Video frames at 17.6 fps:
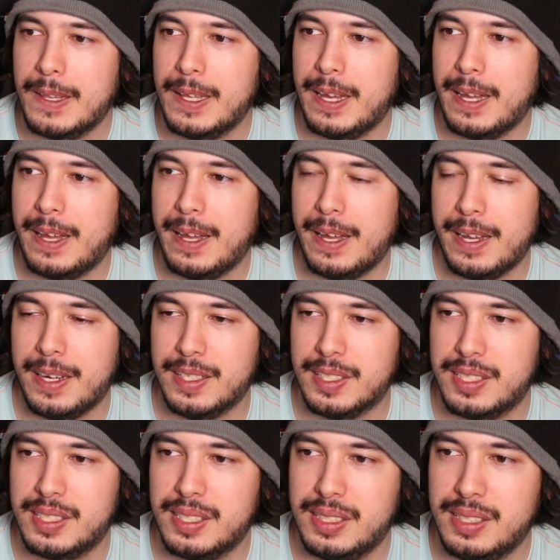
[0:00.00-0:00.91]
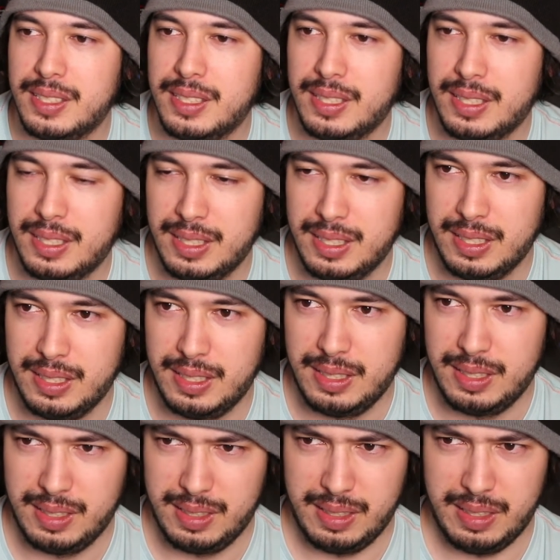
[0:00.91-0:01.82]
And
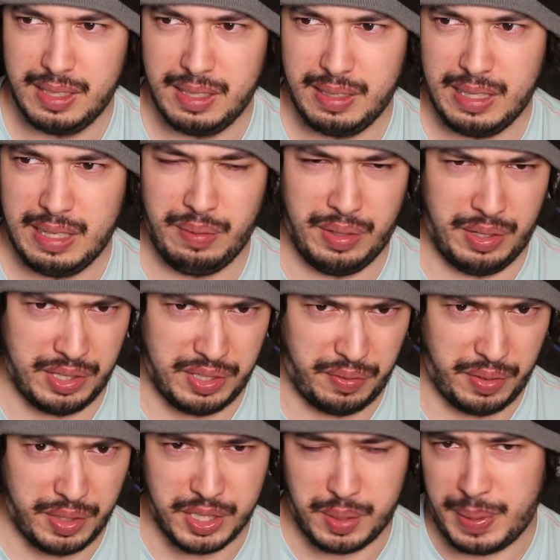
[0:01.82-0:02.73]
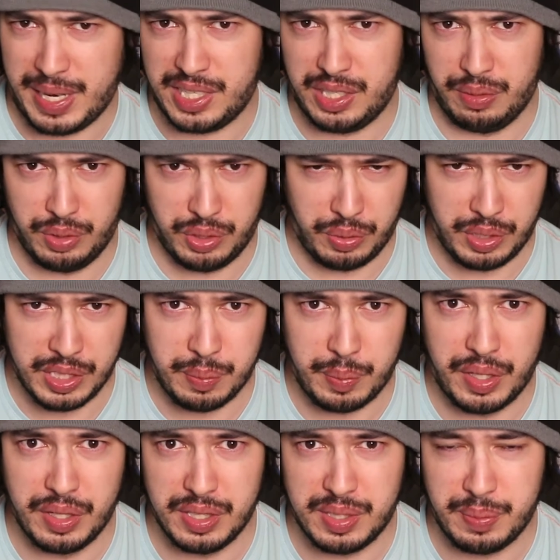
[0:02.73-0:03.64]
even though his first passion was always
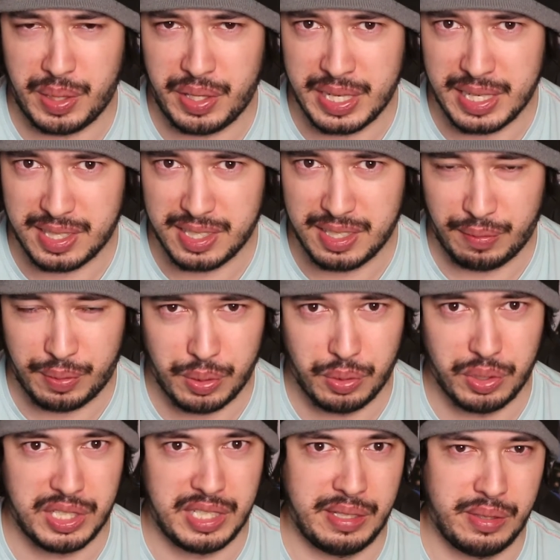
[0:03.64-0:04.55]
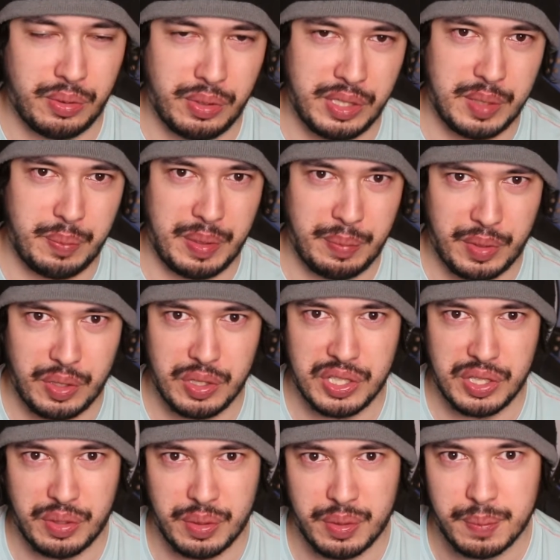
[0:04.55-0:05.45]
motorbikes, of course he'll always be
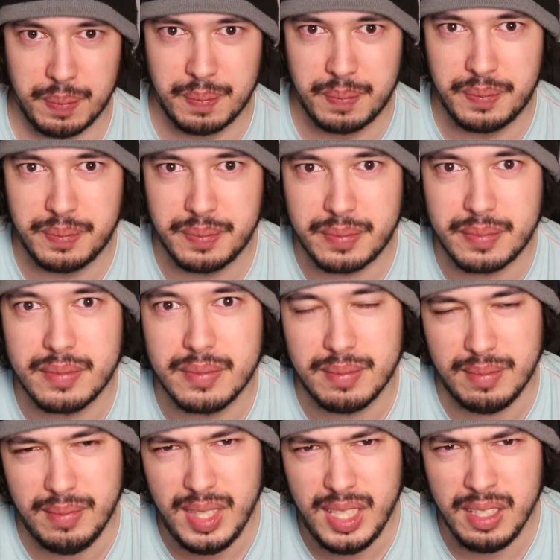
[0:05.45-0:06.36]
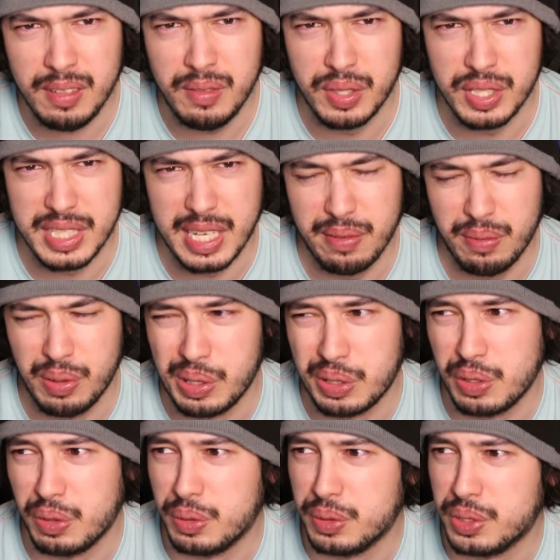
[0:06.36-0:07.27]
most known was F1
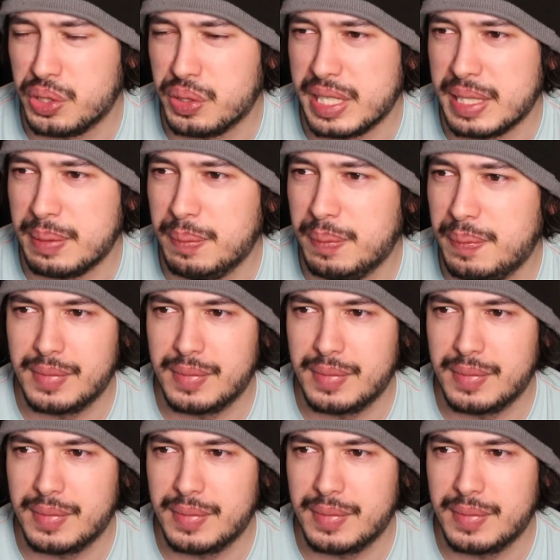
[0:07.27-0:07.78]
commentary.